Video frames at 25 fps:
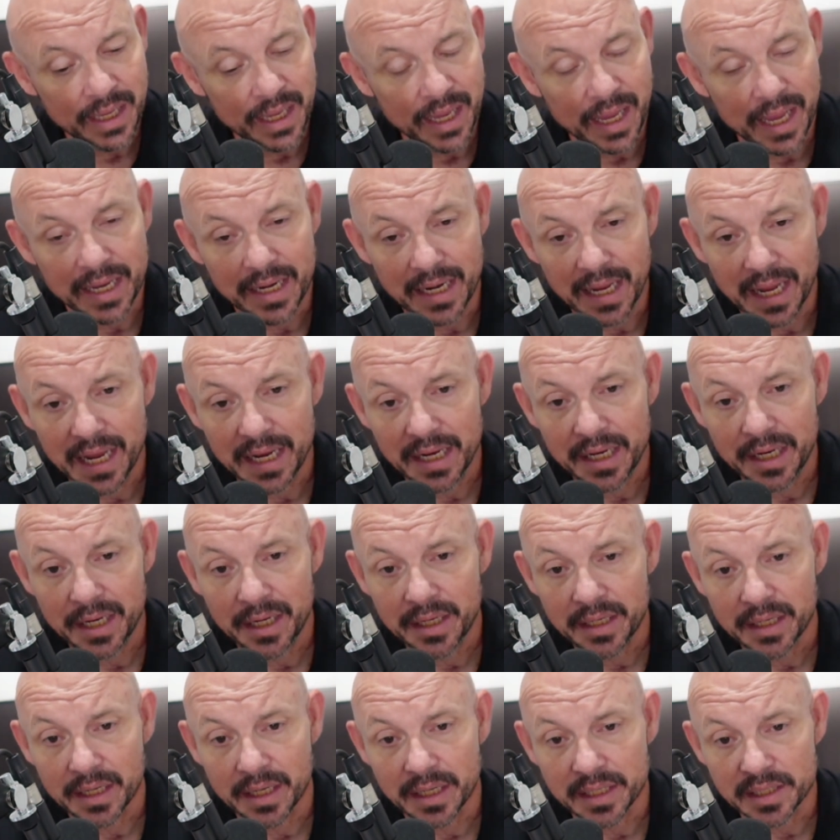and
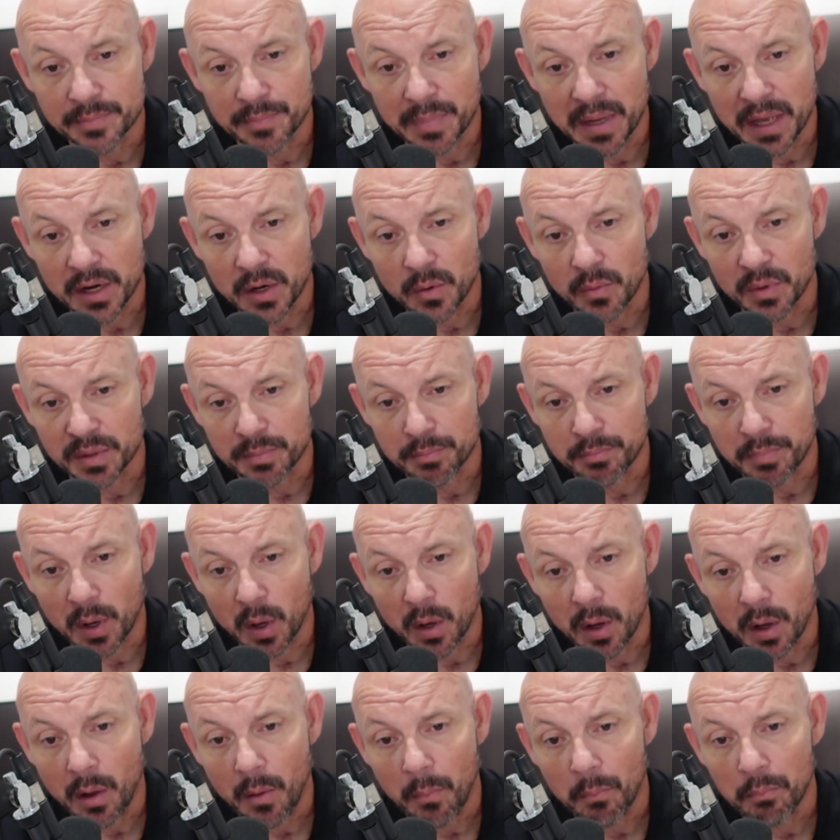Aiden does better with
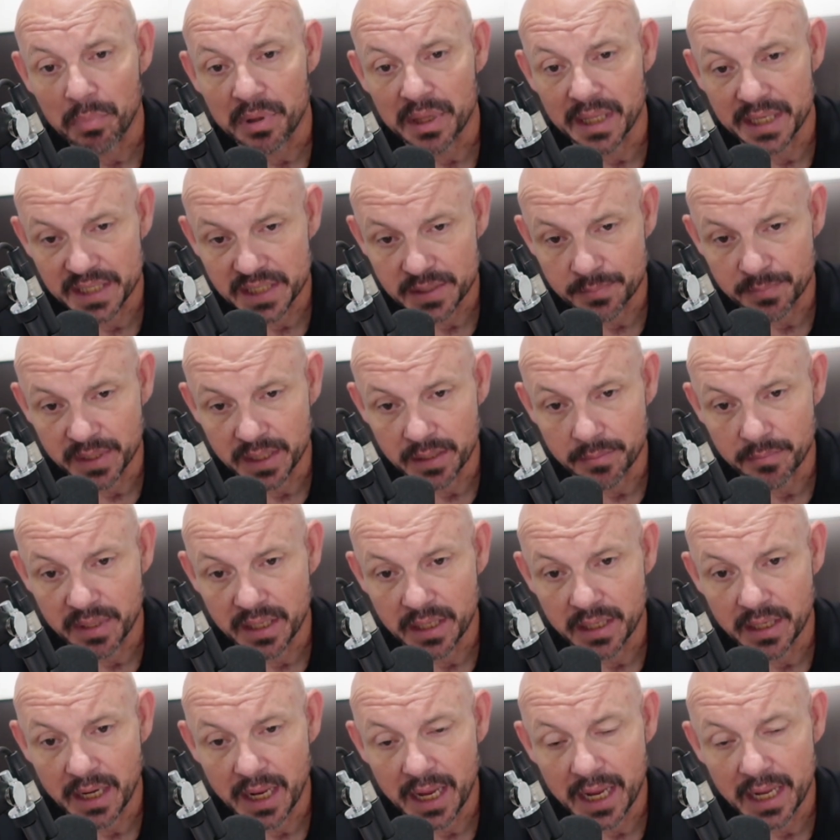ball placement,
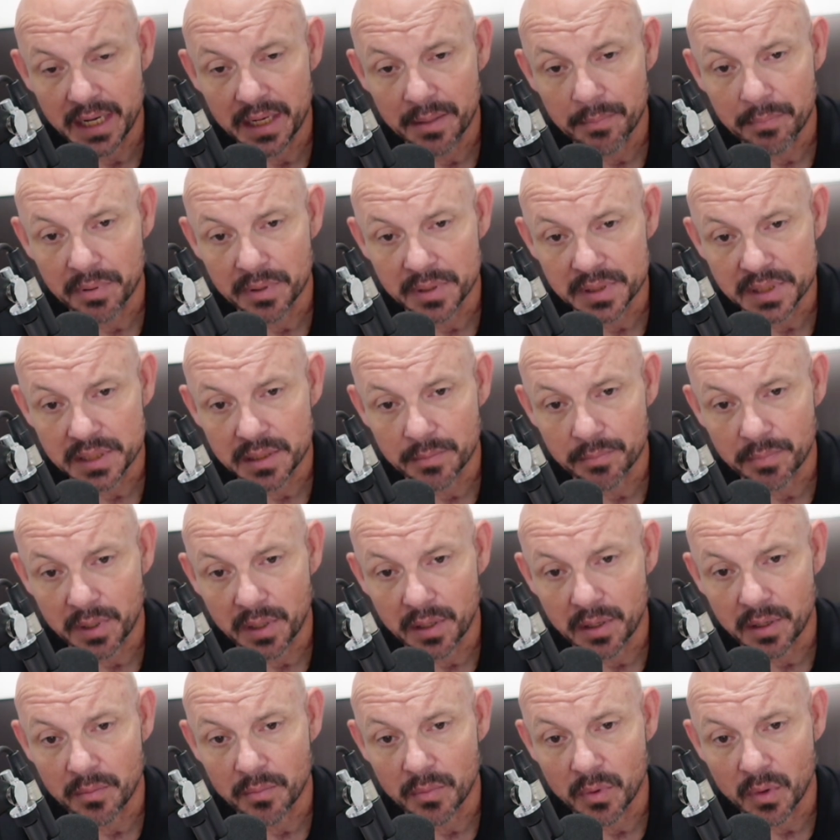meaning Aiden puts the
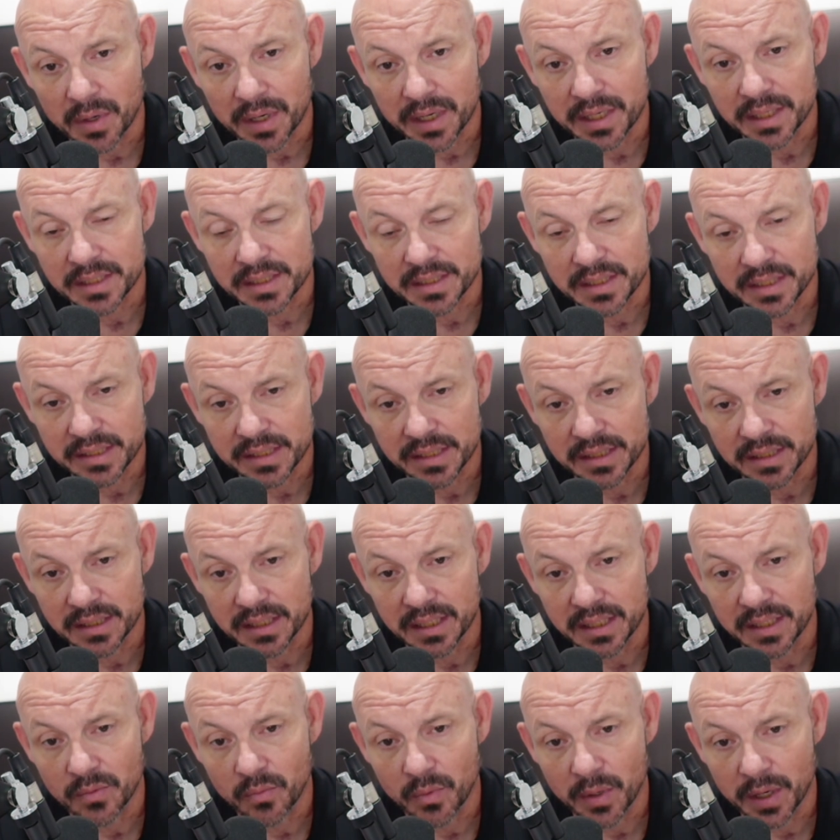ball more
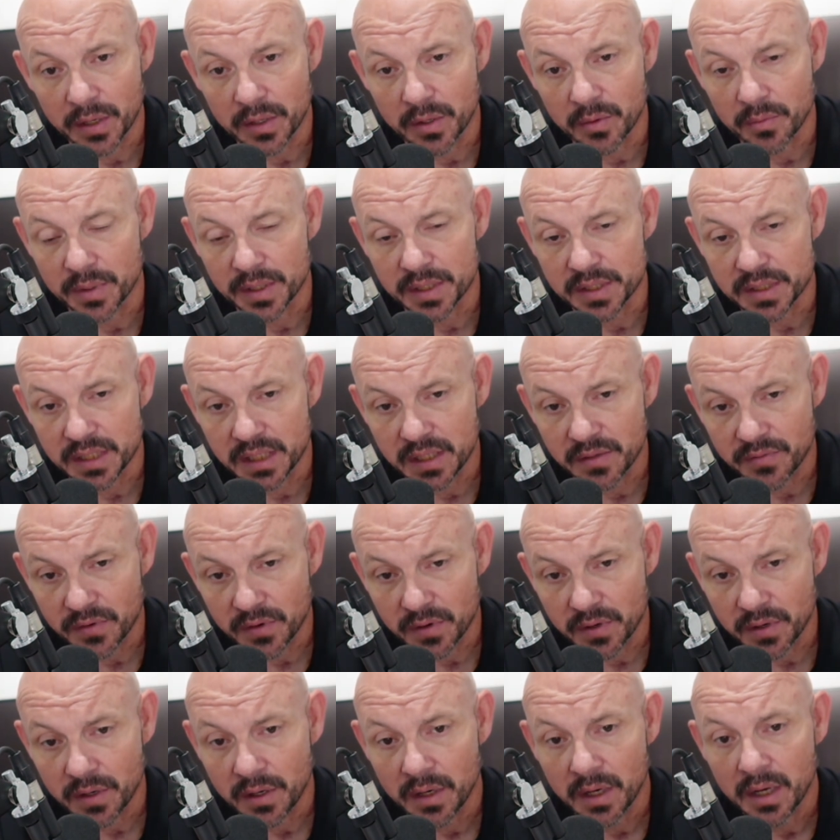consistently where the
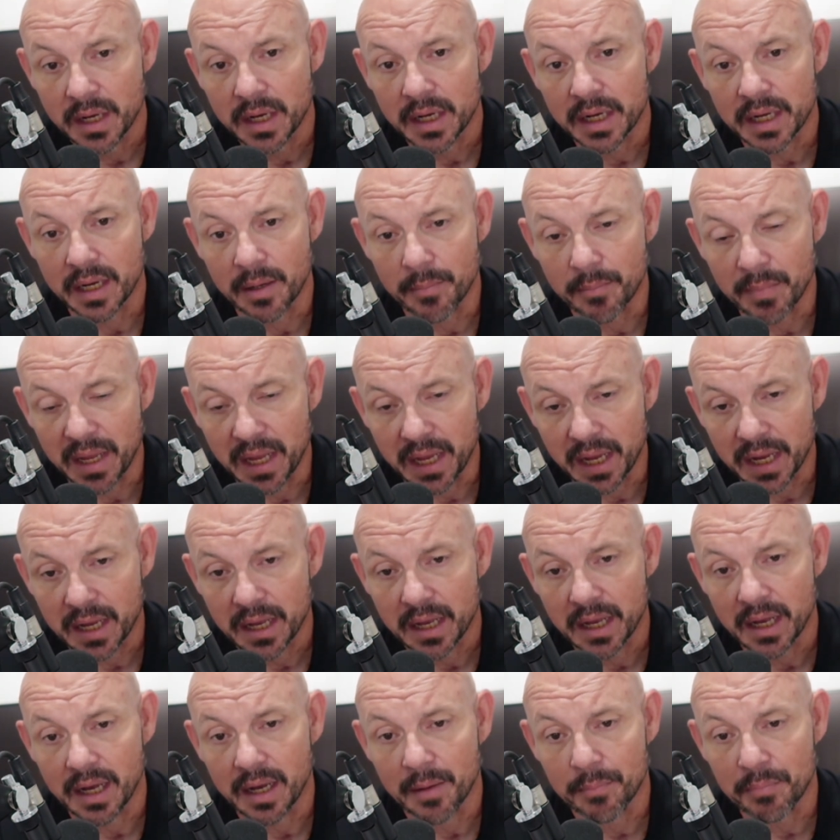receiver can make
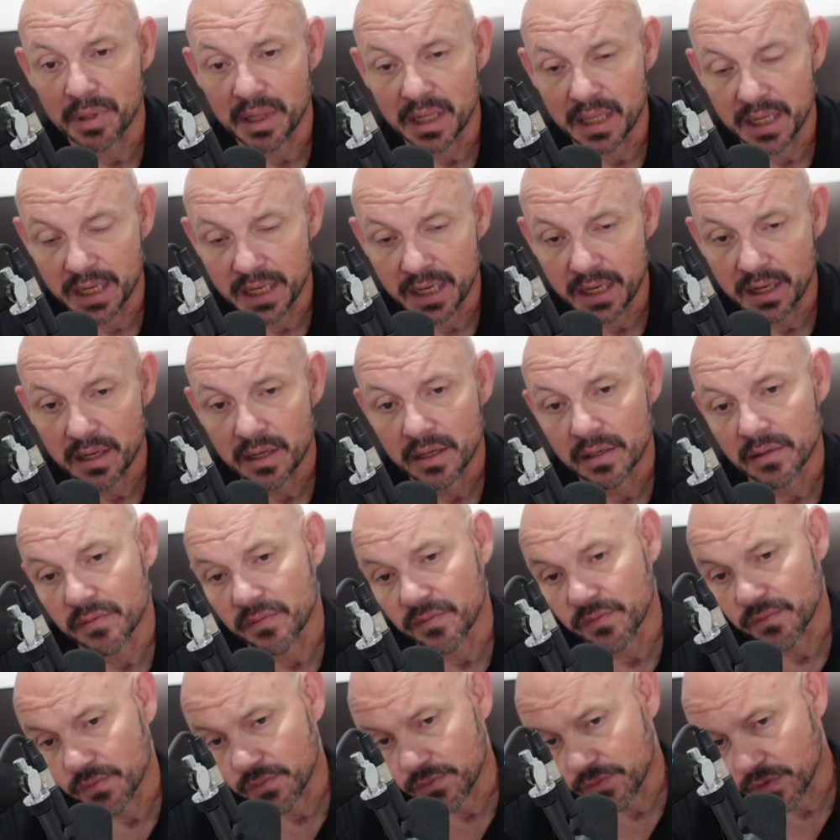a play
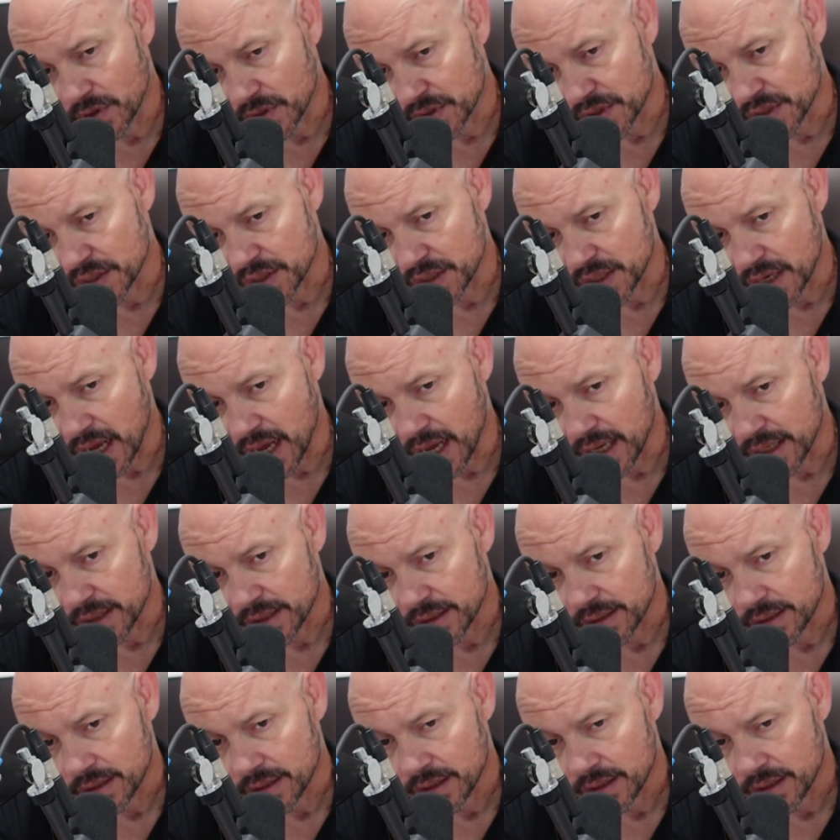versus not.